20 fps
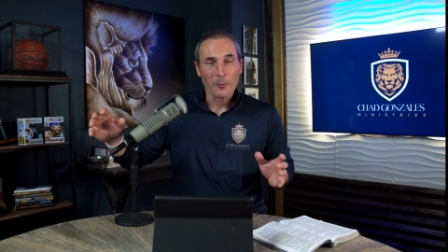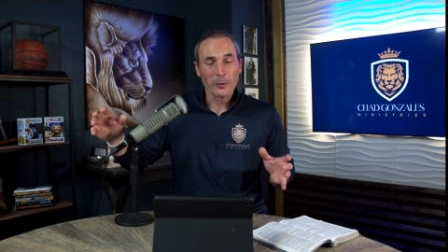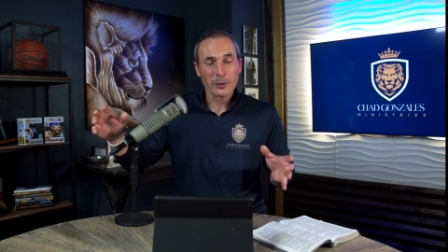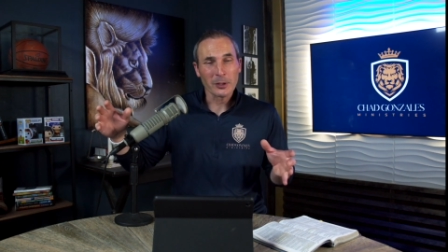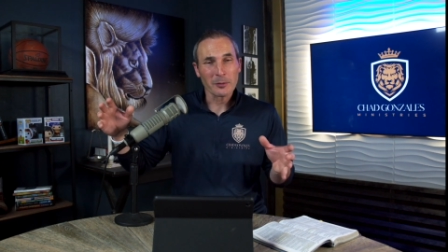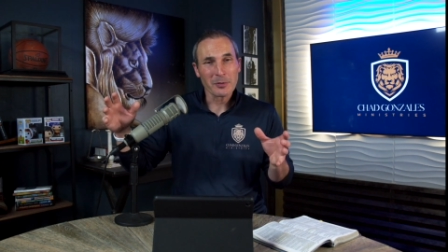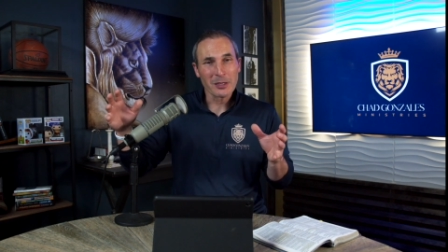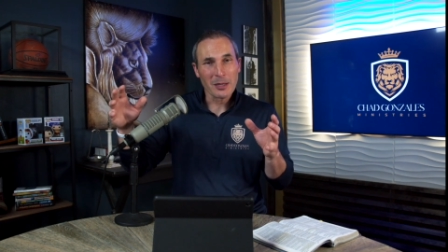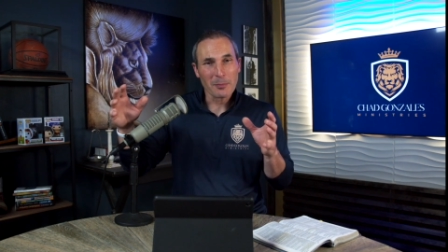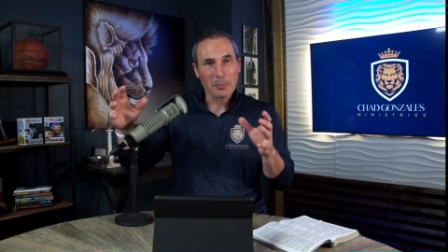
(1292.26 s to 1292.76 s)
we're
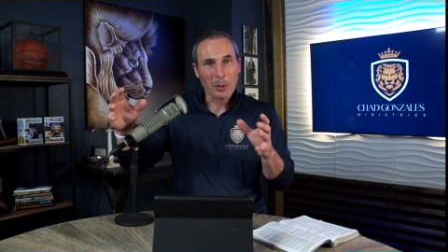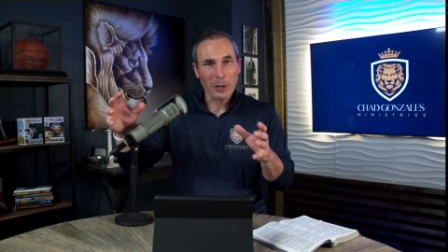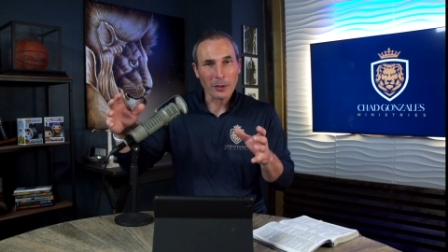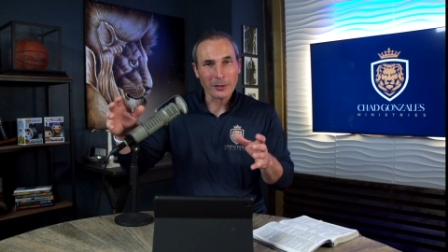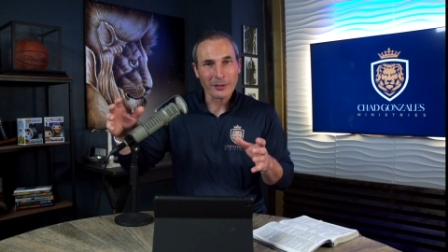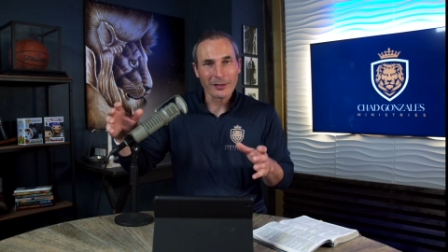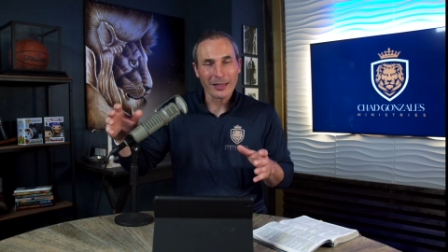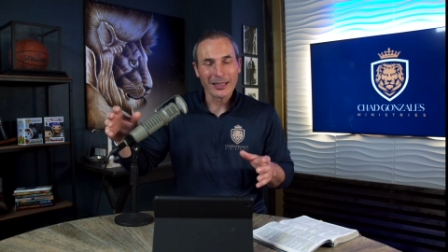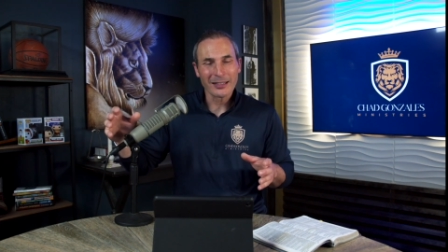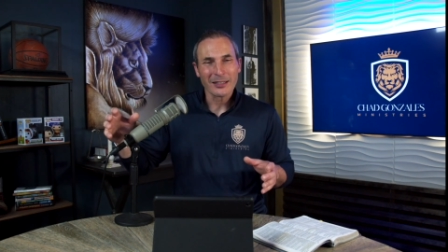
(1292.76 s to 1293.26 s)
going to be a part
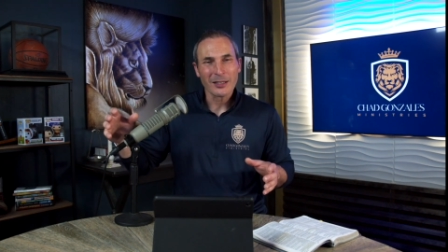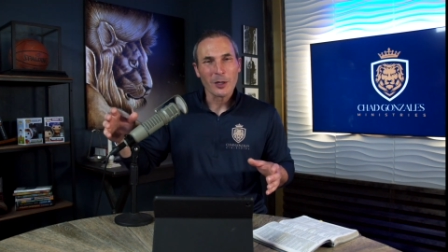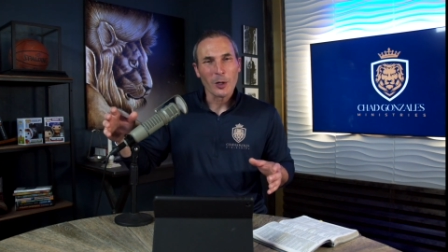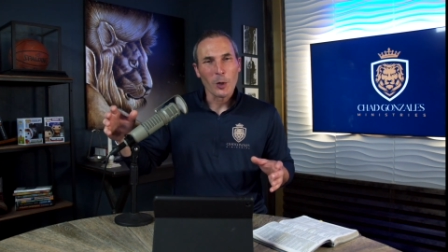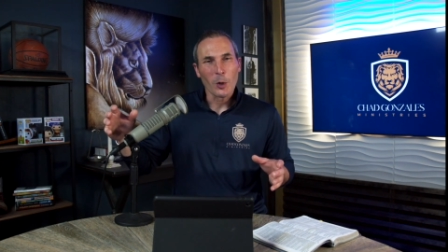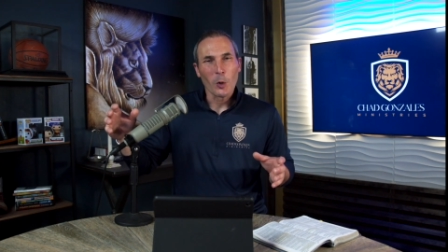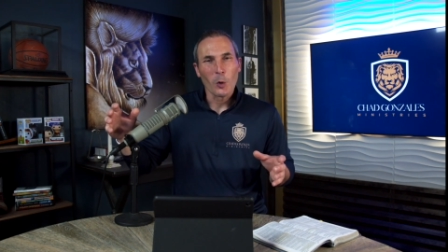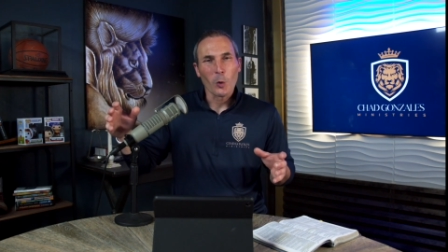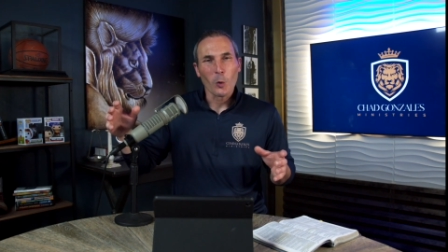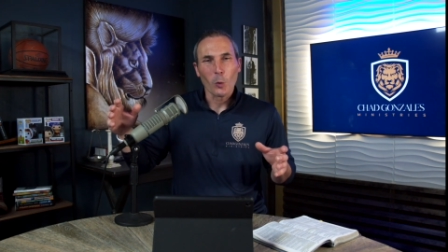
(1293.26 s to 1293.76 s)
of that,
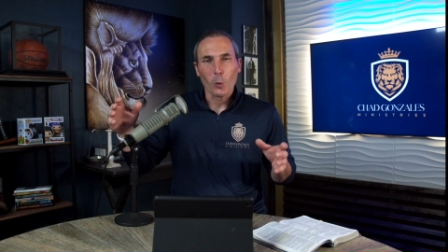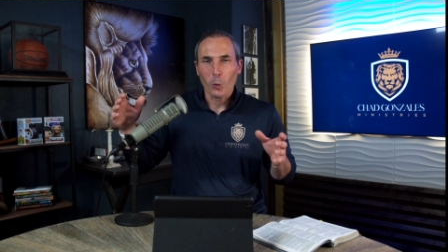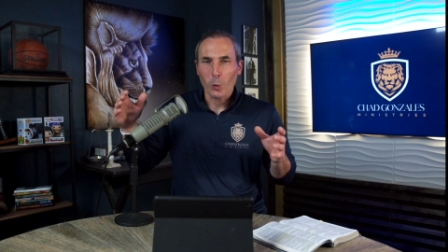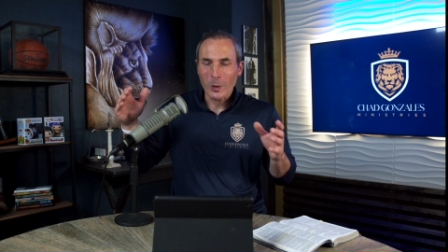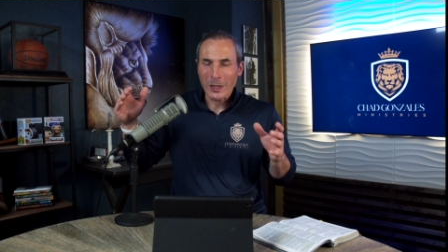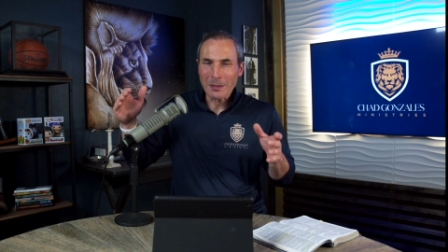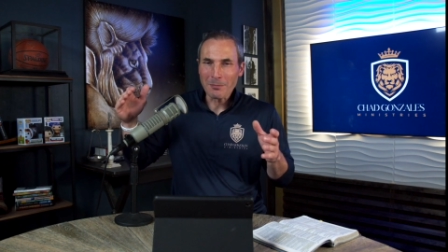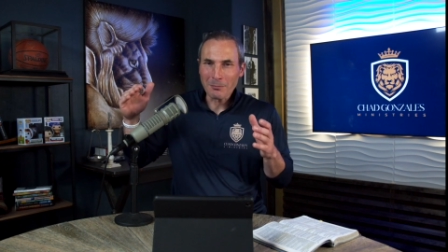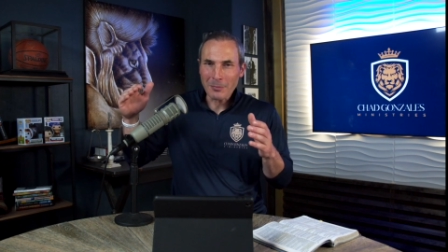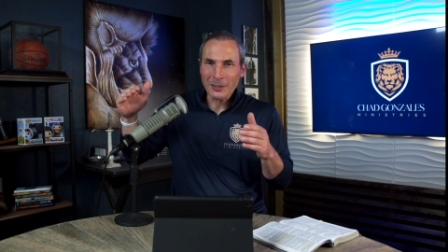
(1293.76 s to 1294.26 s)

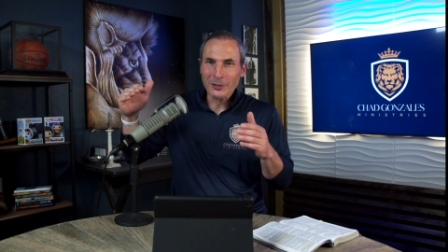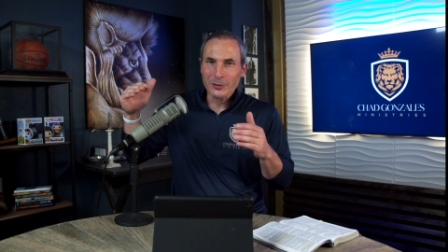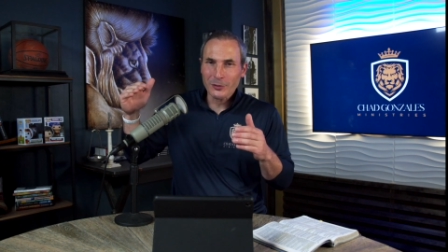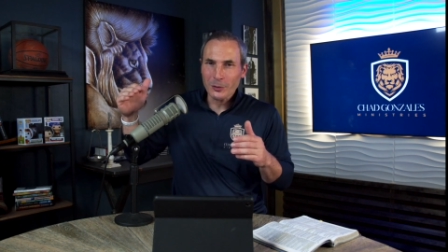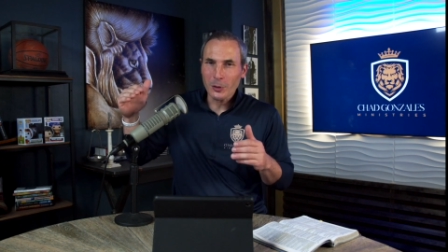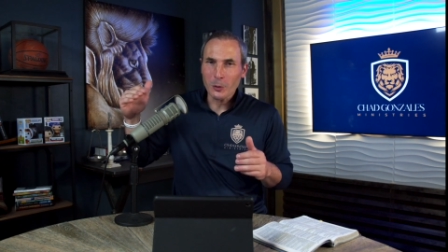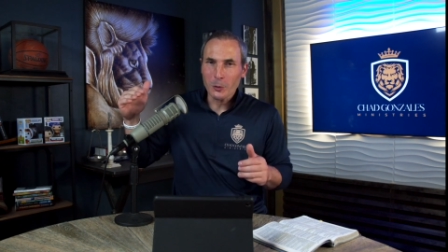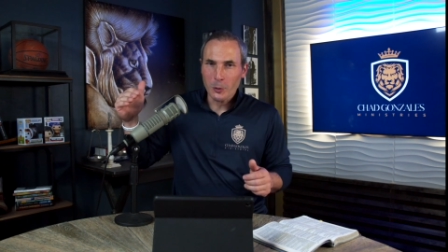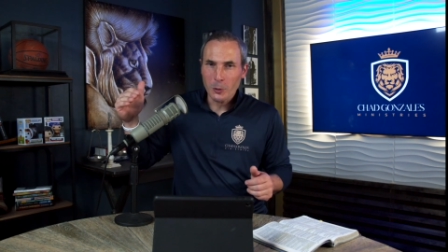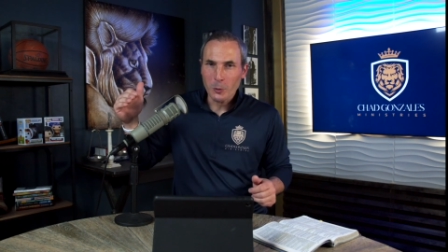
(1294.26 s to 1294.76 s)
we must
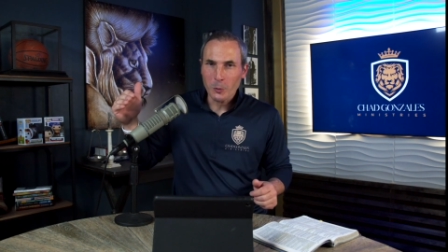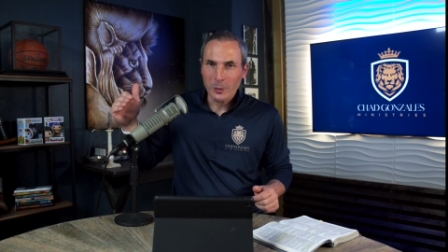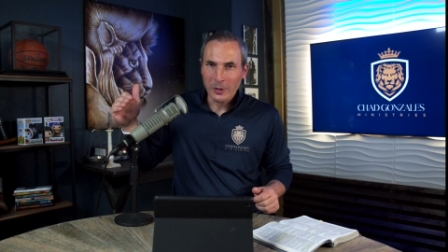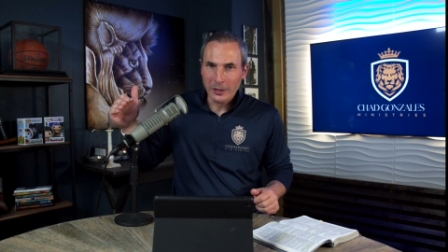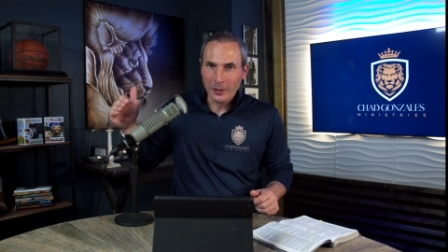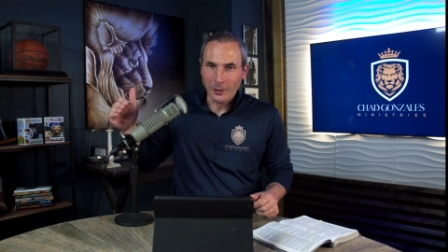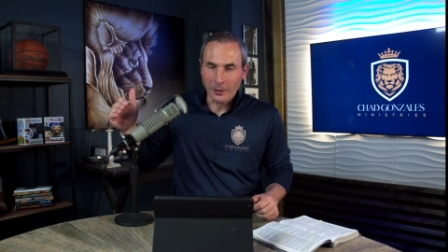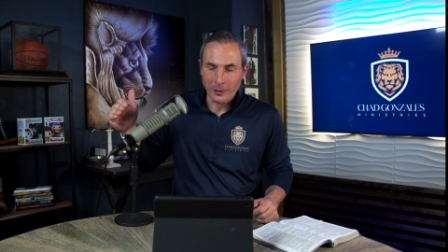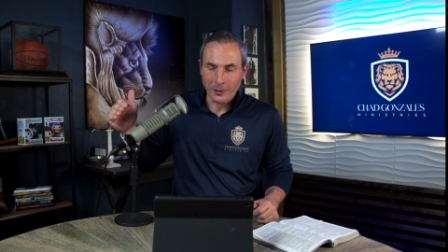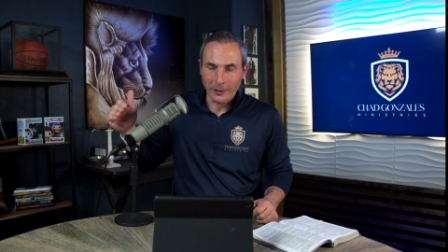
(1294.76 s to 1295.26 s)
know who we
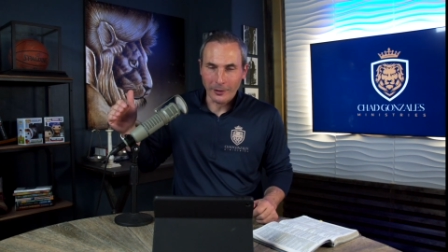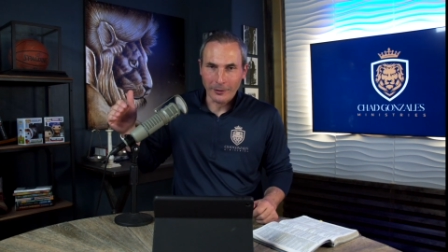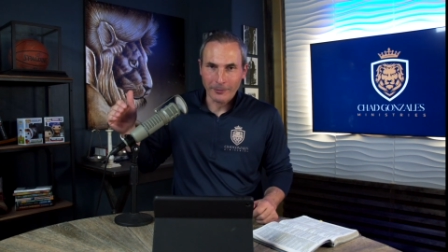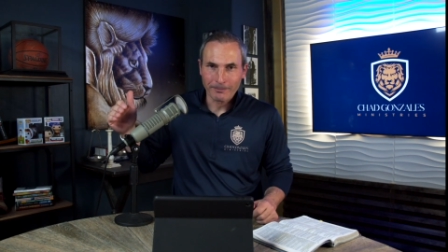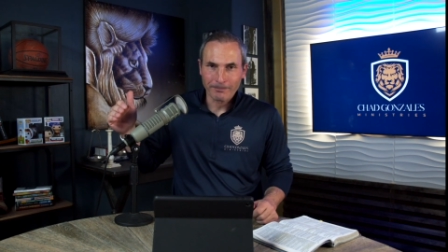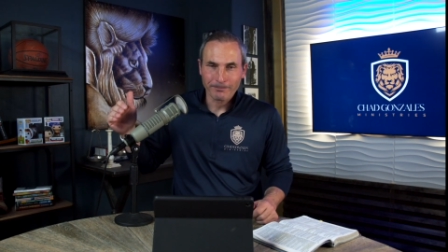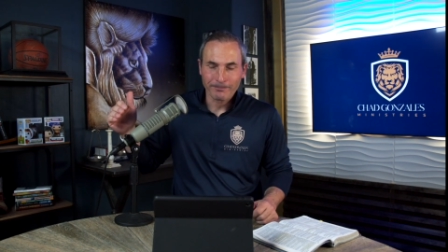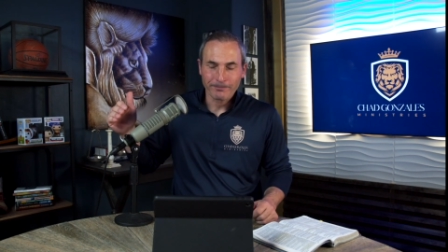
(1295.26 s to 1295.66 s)
are.